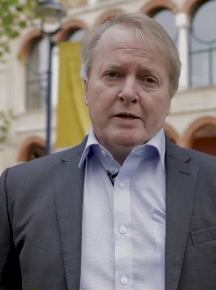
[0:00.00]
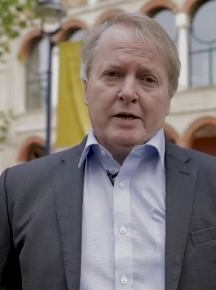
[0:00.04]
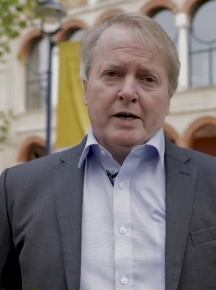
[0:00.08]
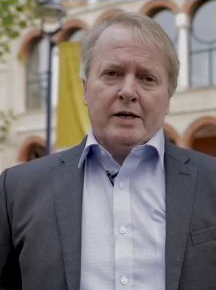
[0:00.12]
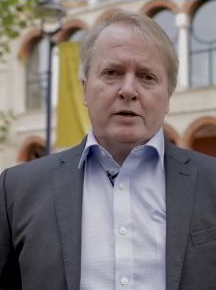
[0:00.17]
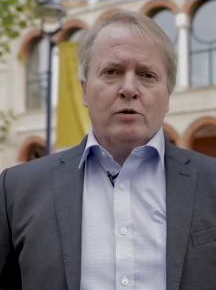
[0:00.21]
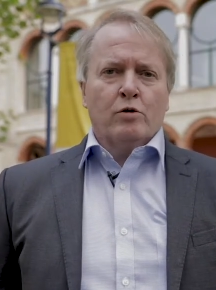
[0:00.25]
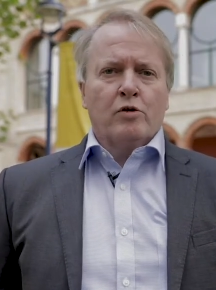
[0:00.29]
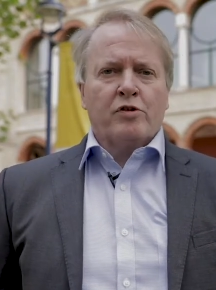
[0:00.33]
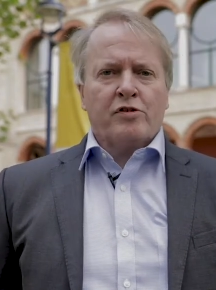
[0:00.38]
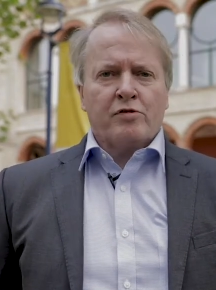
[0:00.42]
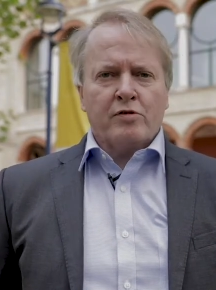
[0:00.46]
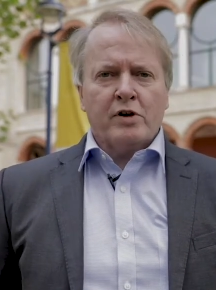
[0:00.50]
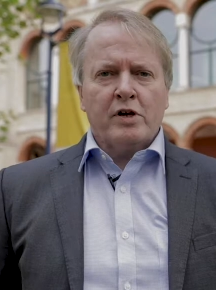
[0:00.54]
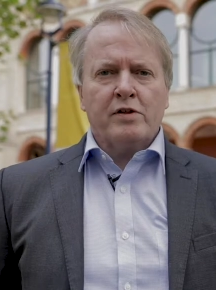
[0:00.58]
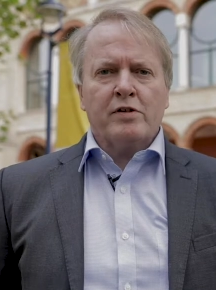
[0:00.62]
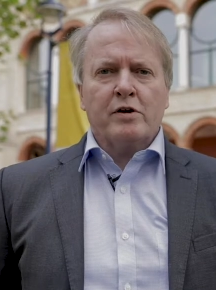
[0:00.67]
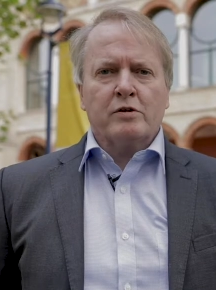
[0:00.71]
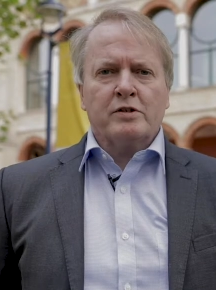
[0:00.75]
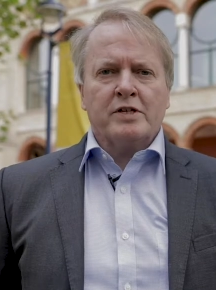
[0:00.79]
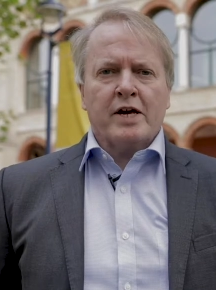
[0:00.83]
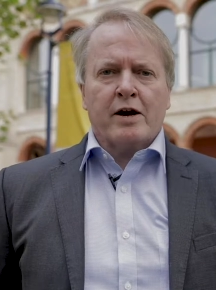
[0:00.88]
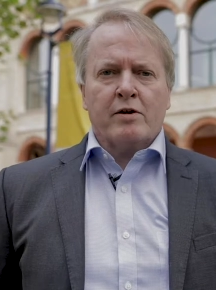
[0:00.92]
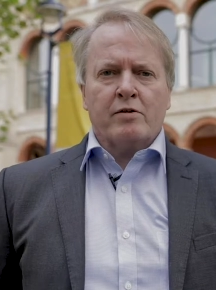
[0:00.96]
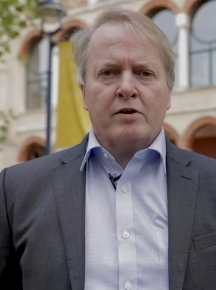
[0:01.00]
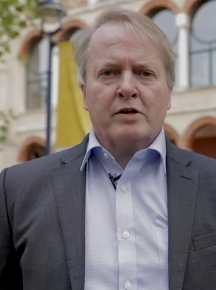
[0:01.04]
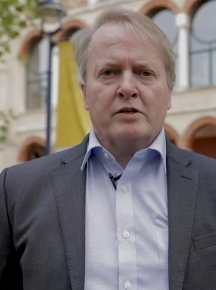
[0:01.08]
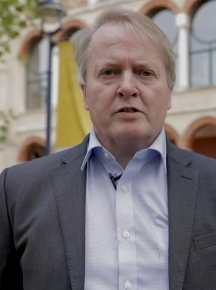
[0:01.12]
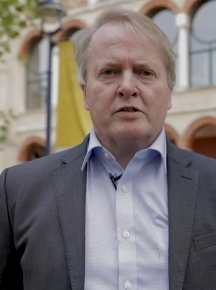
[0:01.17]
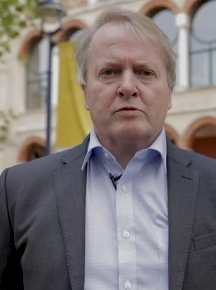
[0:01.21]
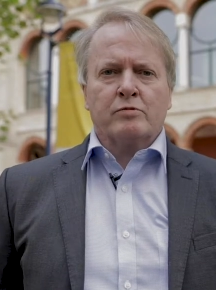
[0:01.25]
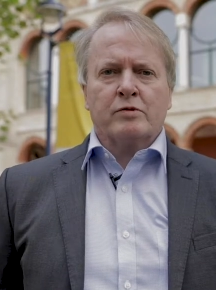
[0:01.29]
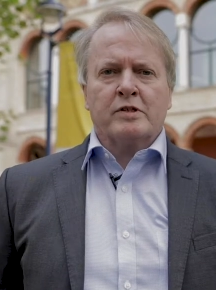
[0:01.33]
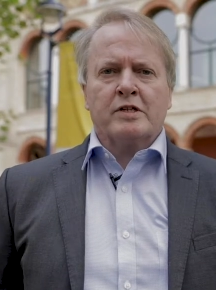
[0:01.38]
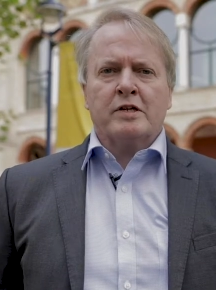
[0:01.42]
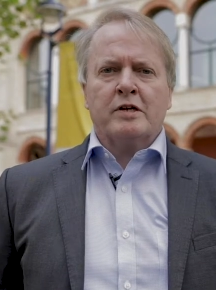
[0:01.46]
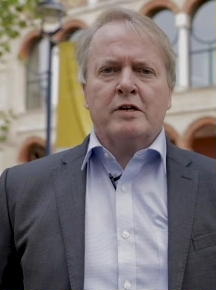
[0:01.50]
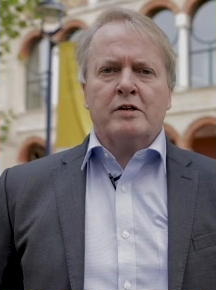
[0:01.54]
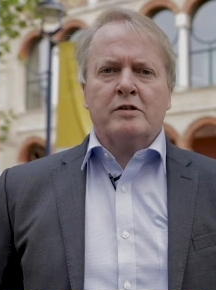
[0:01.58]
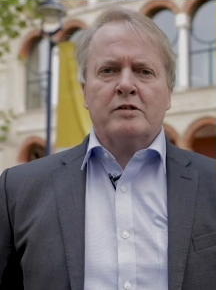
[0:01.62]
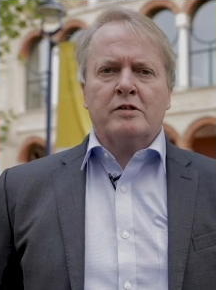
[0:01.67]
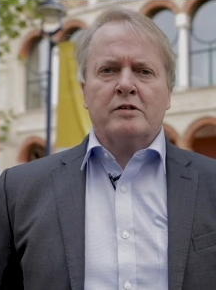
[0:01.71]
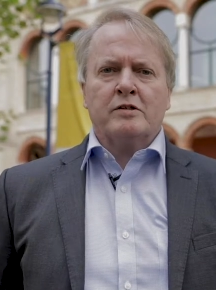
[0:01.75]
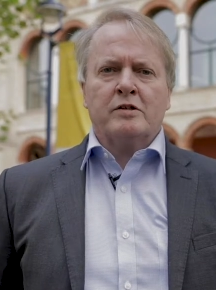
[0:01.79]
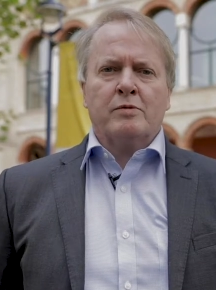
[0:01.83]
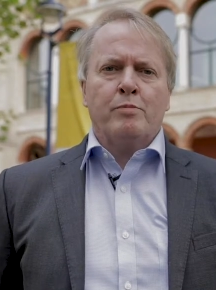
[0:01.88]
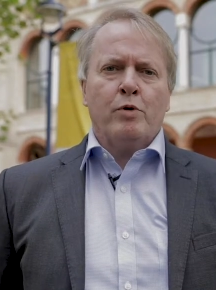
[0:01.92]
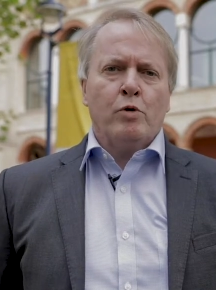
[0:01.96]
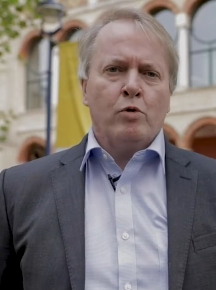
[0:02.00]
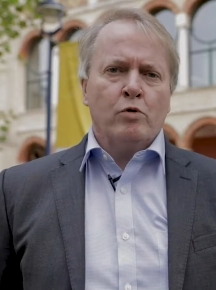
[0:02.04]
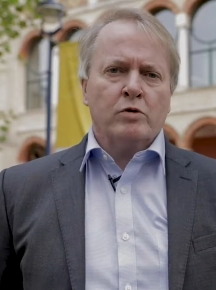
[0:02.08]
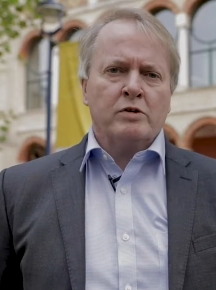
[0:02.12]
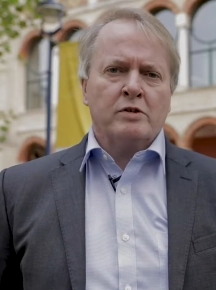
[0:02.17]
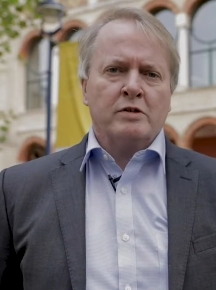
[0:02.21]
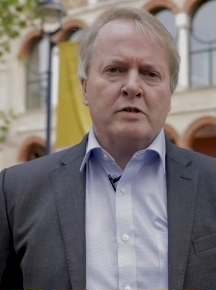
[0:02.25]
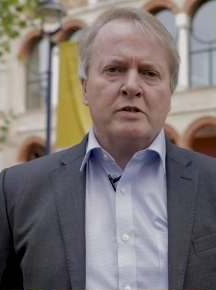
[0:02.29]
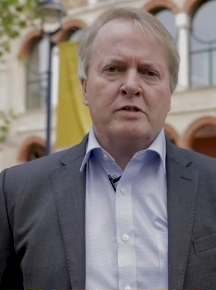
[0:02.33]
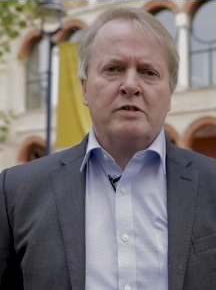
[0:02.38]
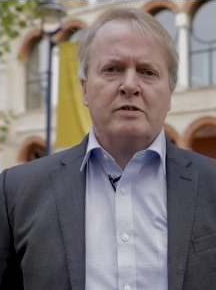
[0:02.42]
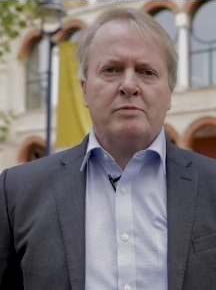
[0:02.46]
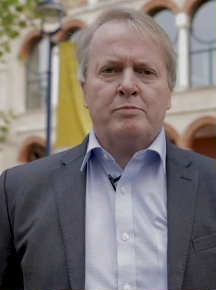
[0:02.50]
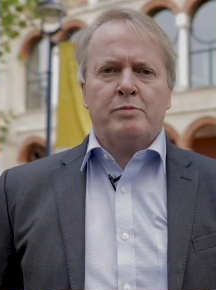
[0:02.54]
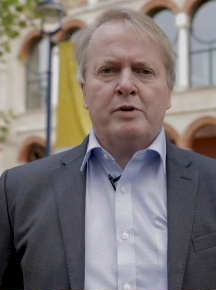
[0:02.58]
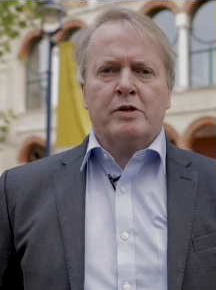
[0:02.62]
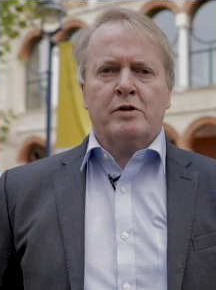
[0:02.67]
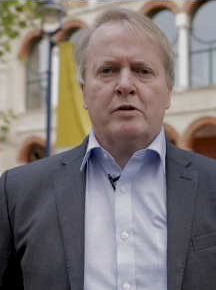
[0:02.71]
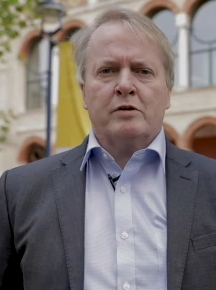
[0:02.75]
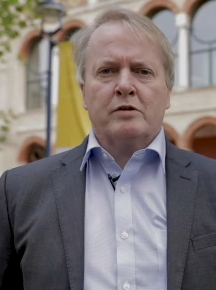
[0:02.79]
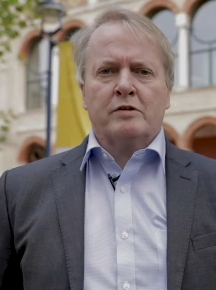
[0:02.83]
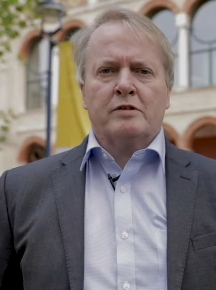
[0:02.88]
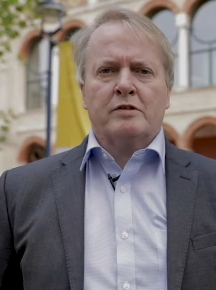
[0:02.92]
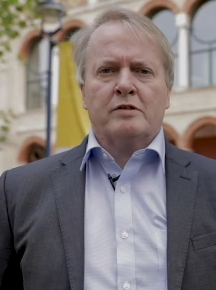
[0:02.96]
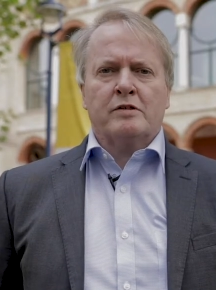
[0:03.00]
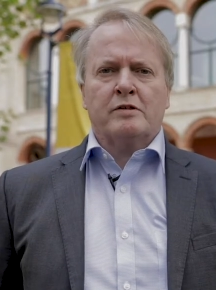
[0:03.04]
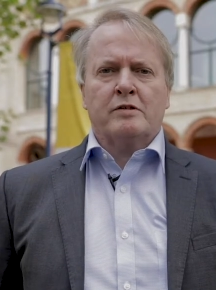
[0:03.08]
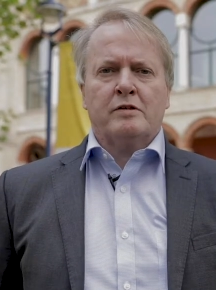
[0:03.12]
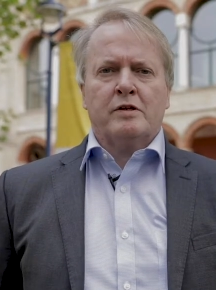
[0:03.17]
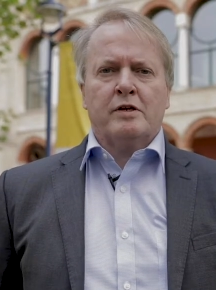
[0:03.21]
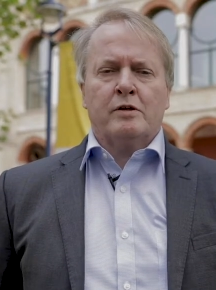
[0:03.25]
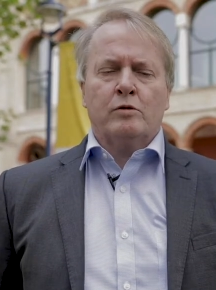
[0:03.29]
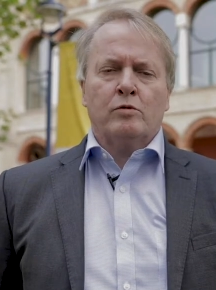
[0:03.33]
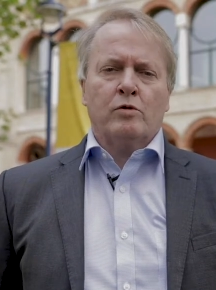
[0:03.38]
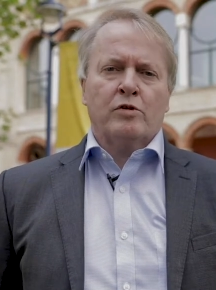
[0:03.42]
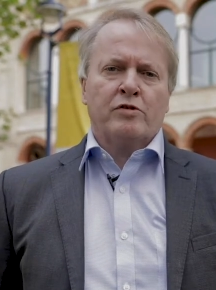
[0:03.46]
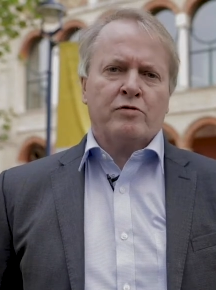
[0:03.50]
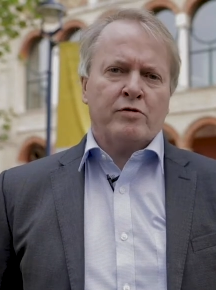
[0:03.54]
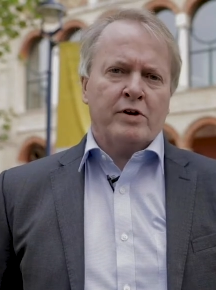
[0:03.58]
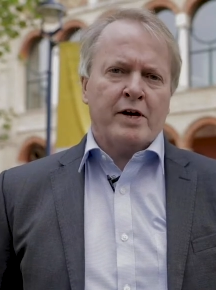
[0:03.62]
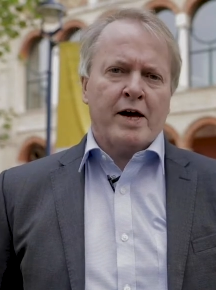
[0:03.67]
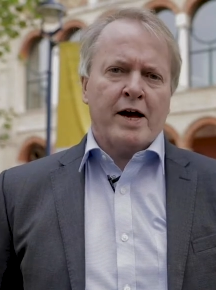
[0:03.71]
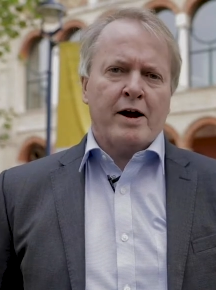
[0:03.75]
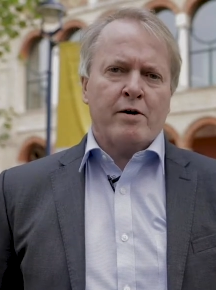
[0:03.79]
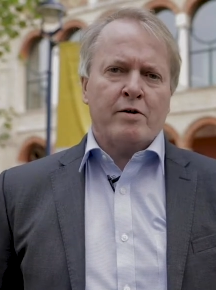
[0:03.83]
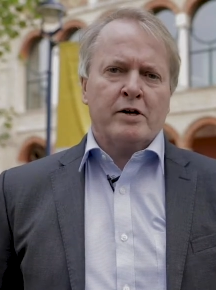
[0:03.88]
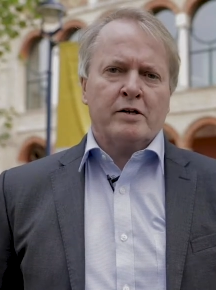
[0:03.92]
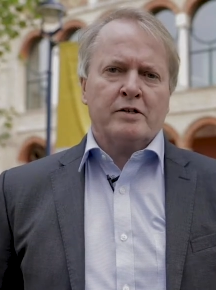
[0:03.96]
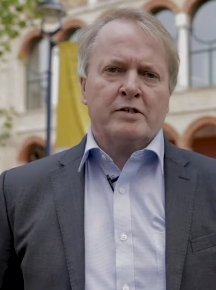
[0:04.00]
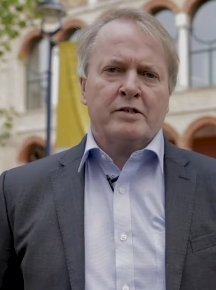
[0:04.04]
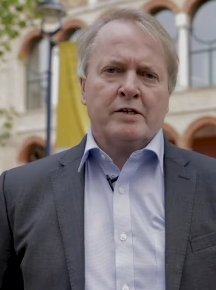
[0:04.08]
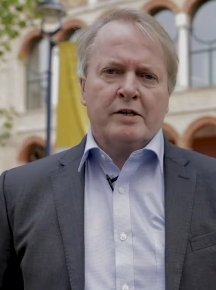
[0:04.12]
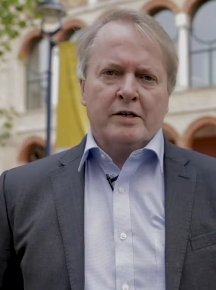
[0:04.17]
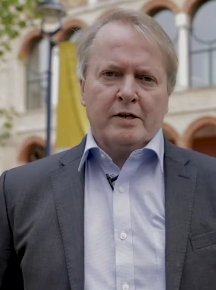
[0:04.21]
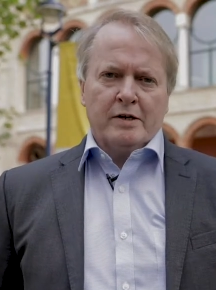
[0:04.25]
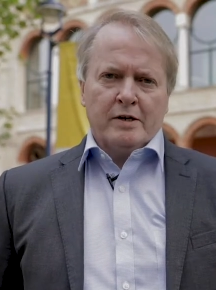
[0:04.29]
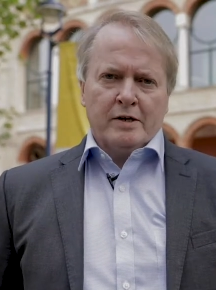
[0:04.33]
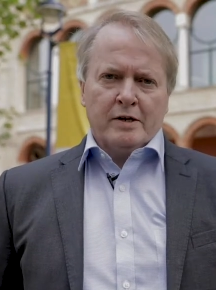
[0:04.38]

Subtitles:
In all three of those areas, resilience is important because in all three areas,